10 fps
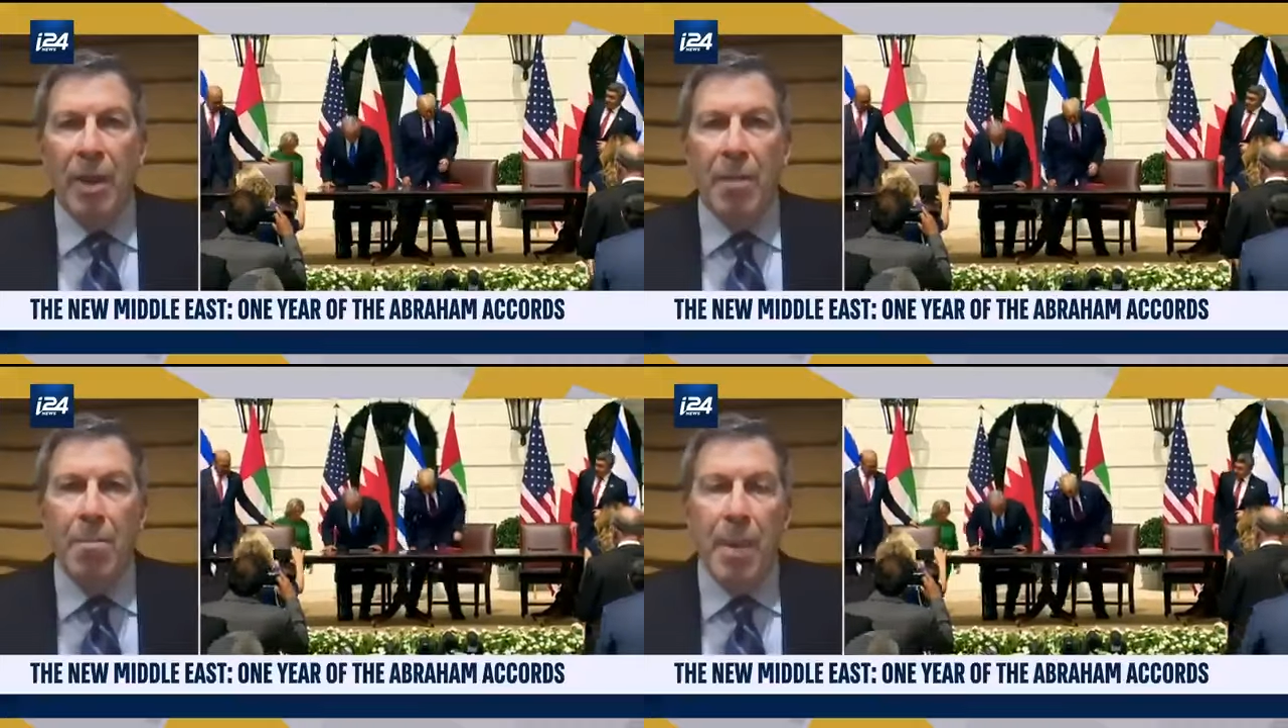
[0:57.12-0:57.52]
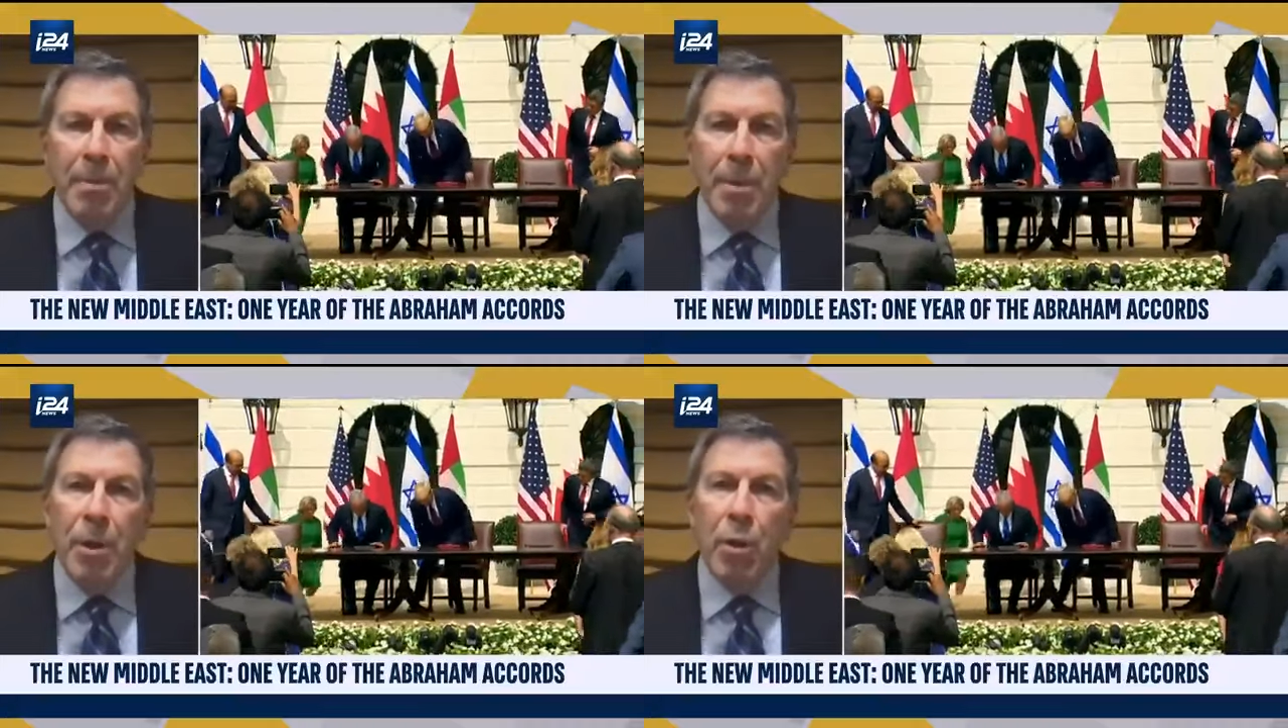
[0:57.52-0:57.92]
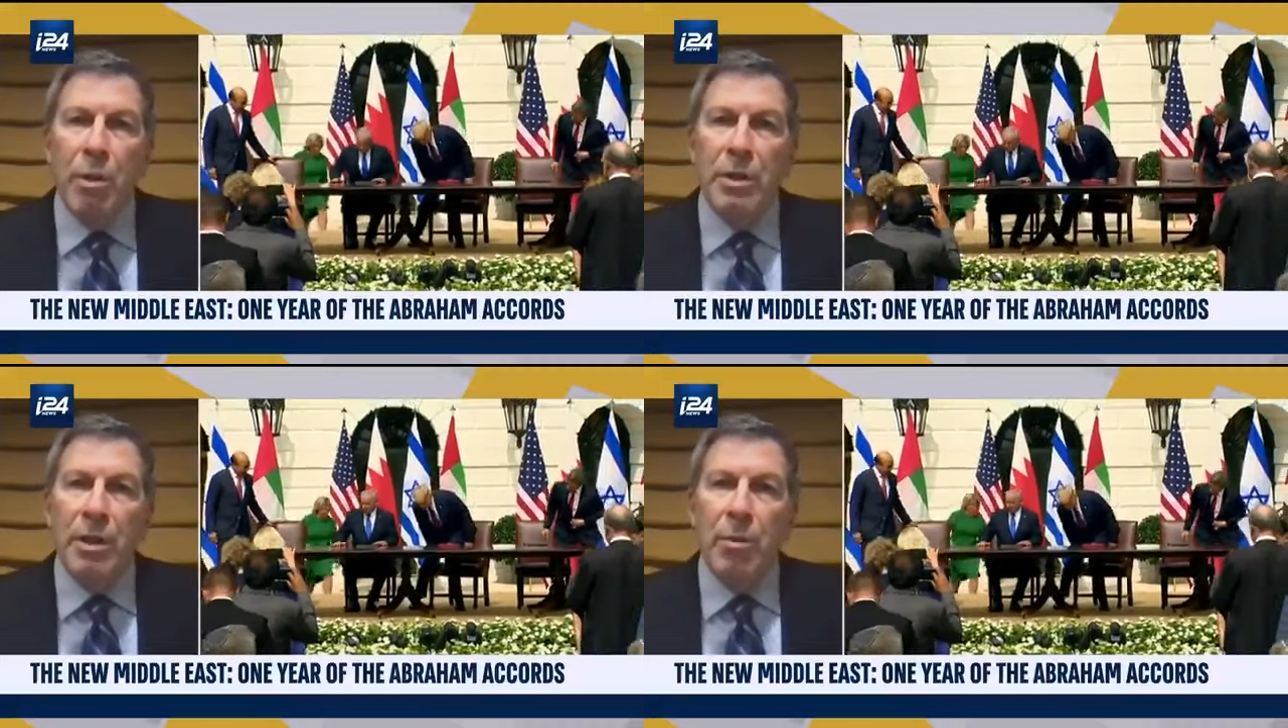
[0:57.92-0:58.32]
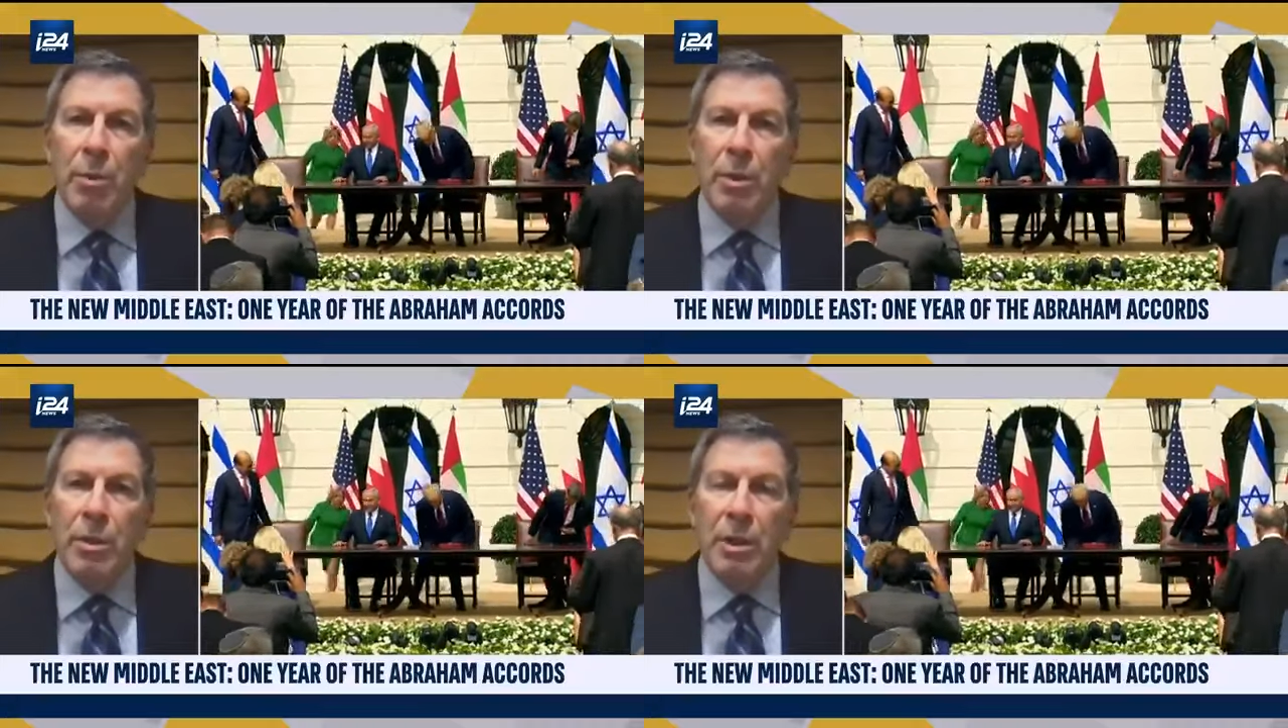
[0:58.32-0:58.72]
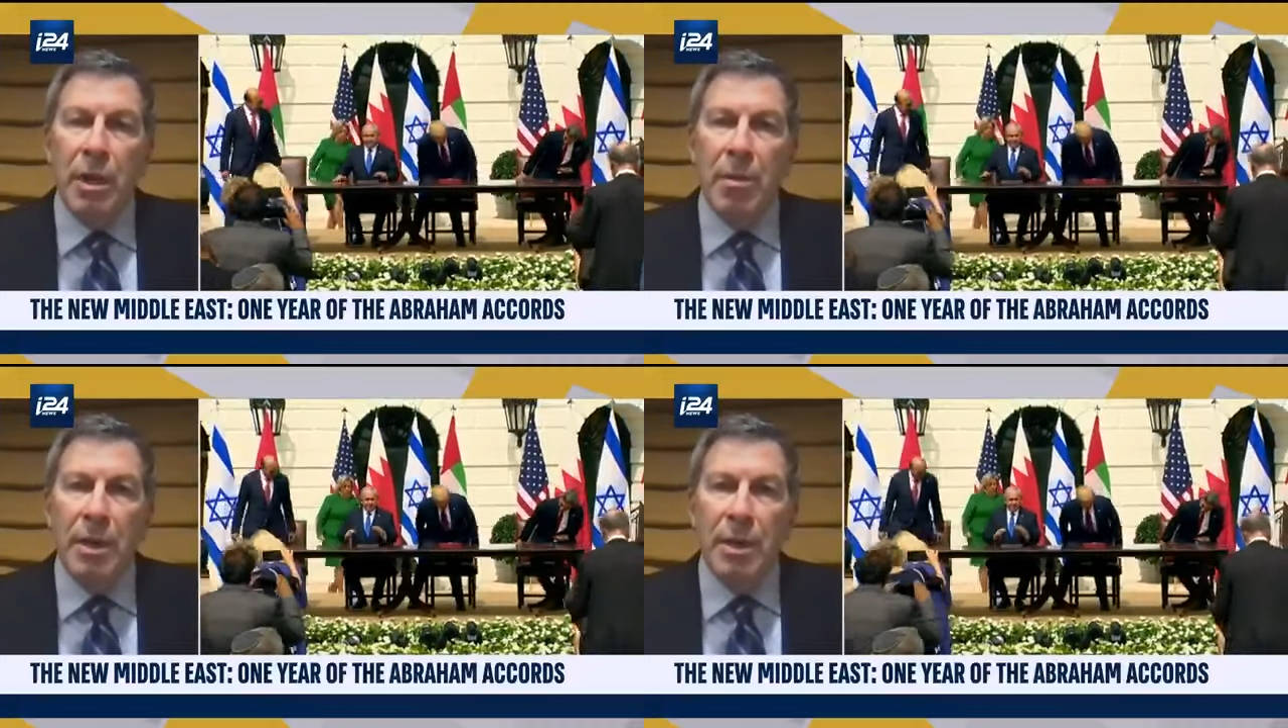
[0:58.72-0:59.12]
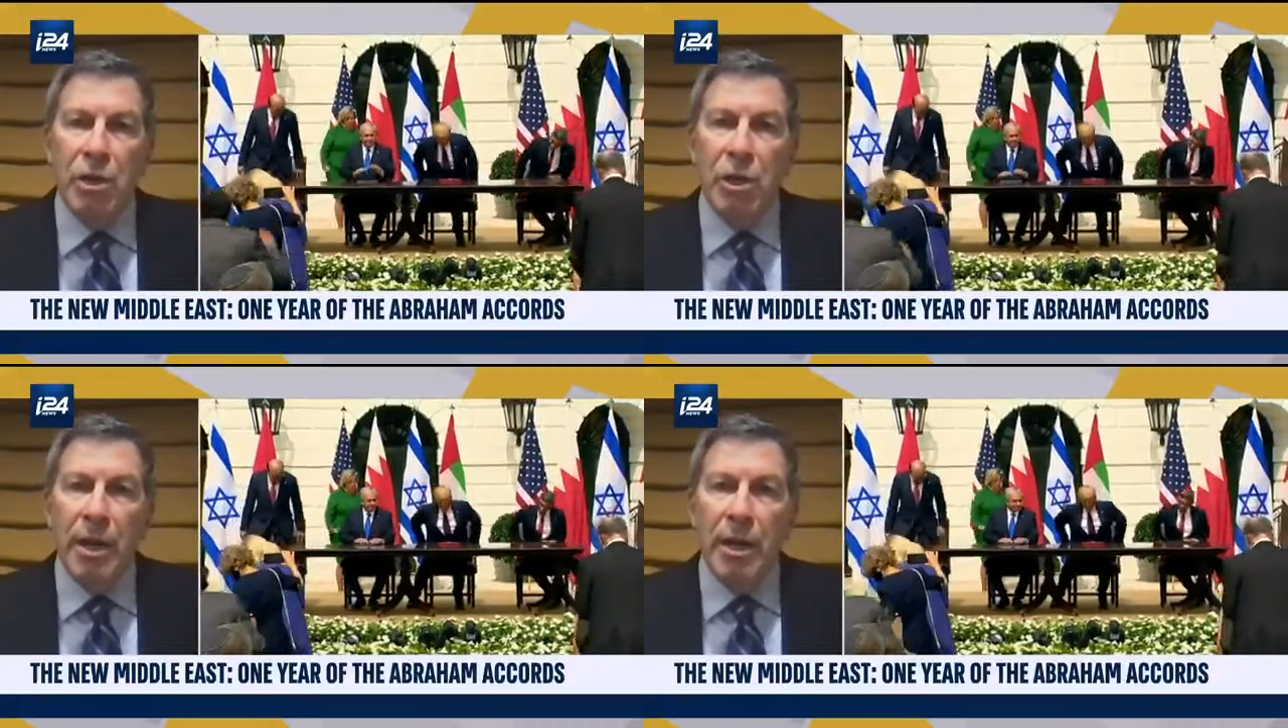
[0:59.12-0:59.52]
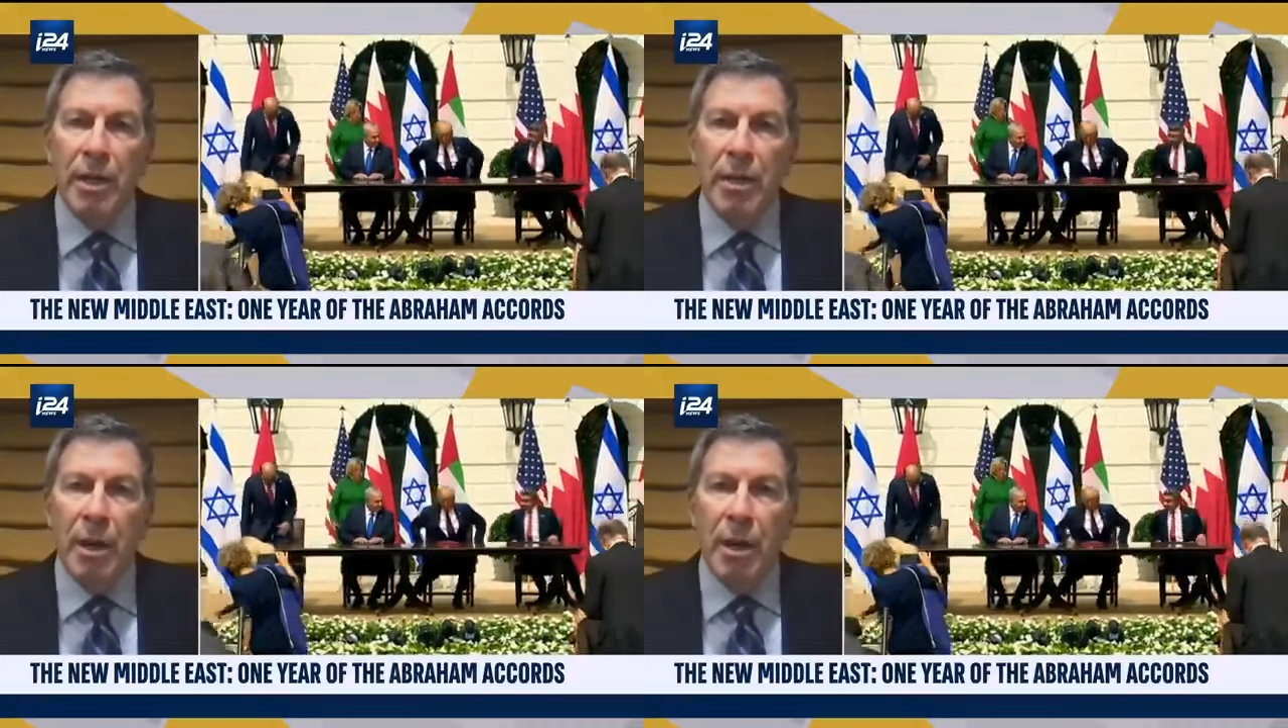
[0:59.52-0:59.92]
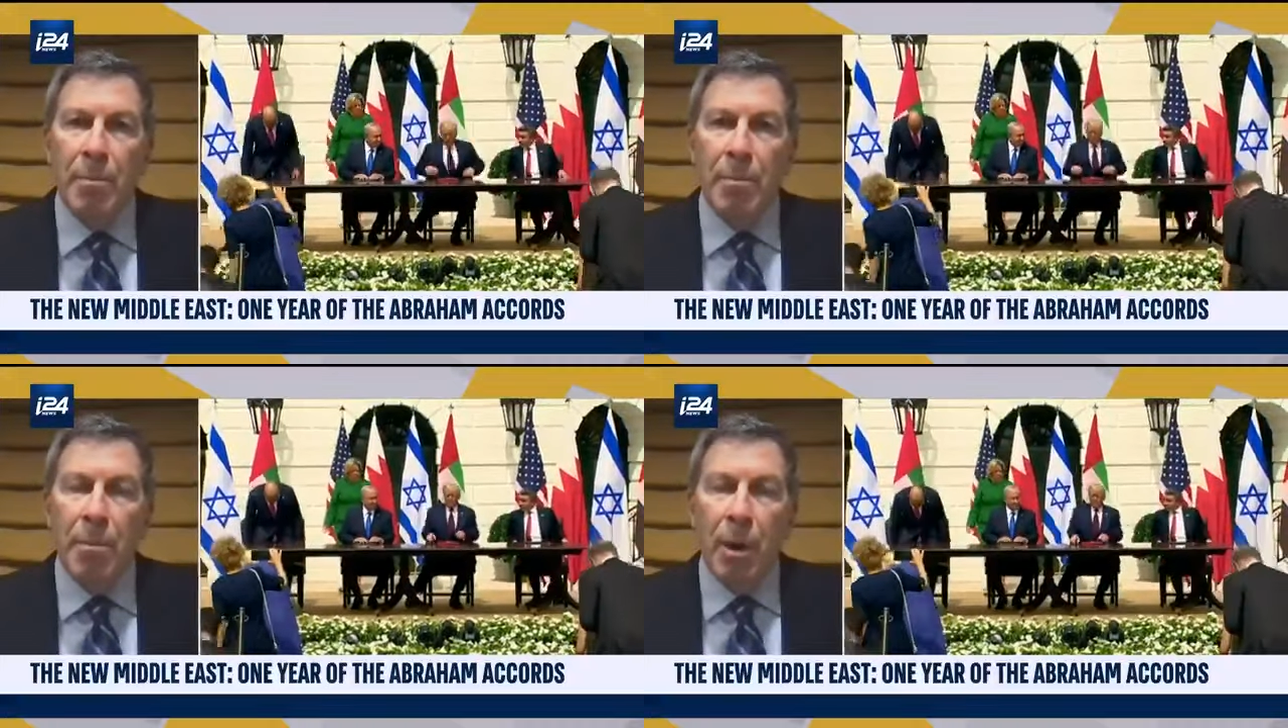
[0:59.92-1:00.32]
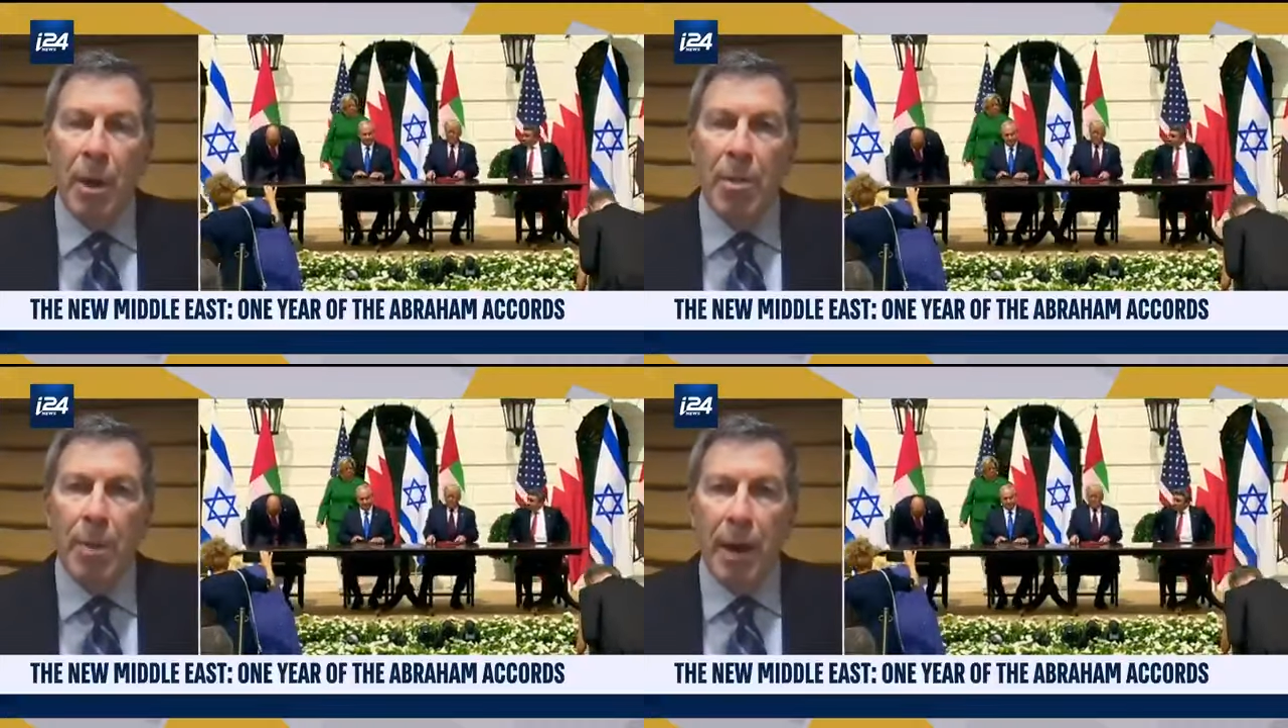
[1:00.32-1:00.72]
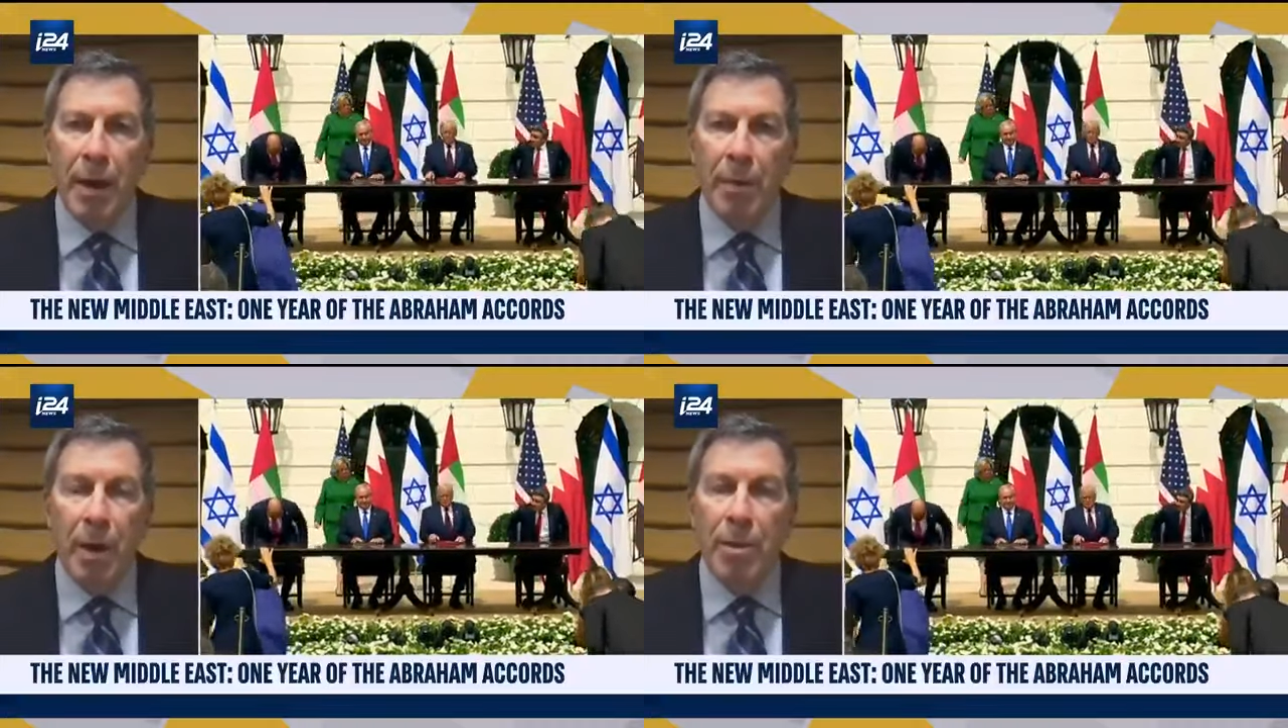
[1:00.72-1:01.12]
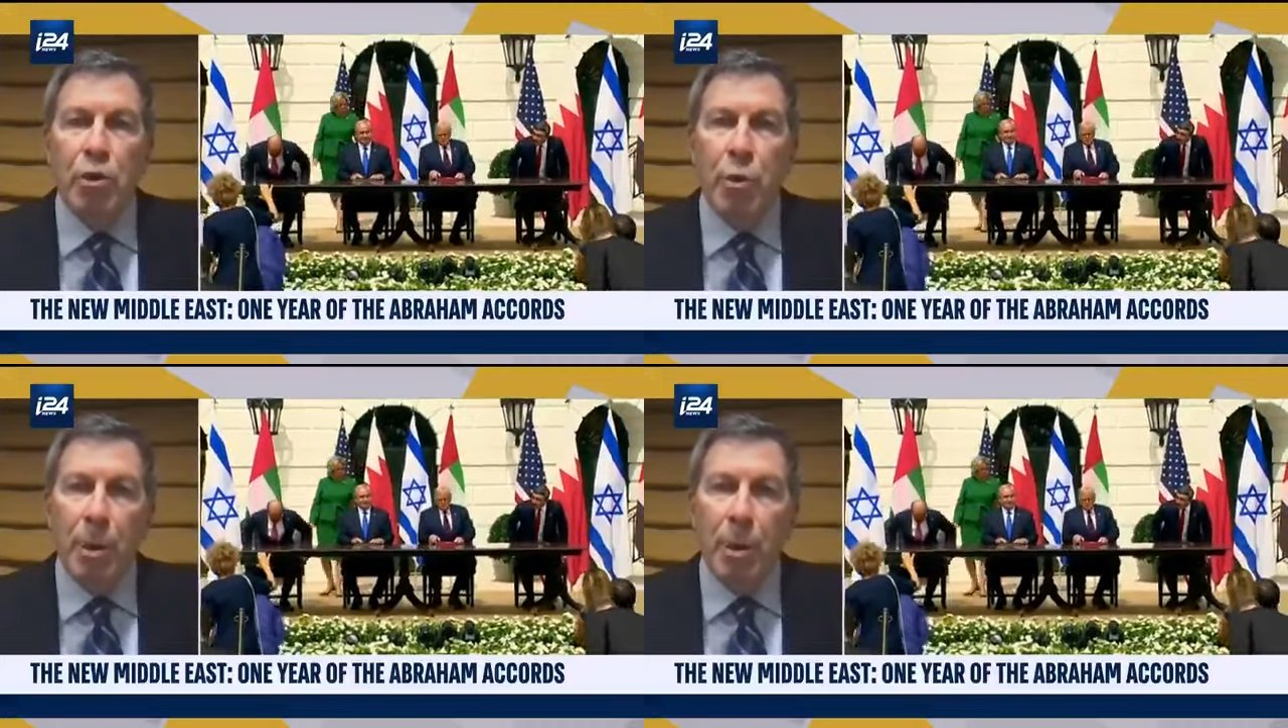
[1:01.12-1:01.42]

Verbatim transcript: I think maybe because it was um, initiated um, by the by, by